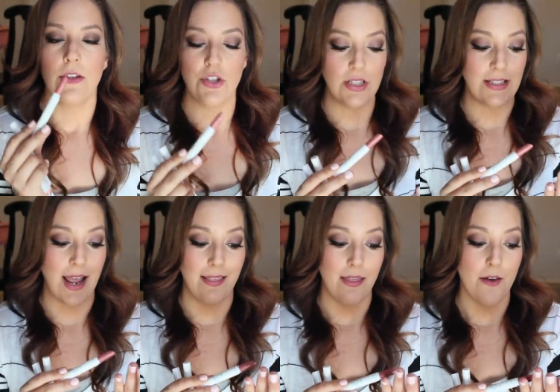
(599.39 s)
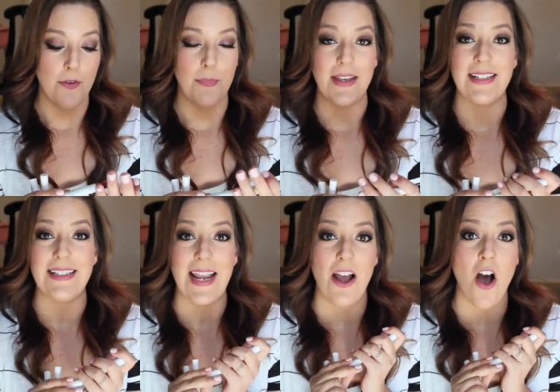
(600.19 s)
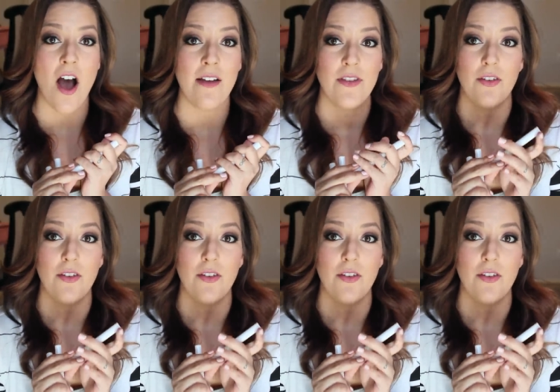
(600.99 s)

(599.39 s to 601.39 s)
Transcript: just I love them. They stay on.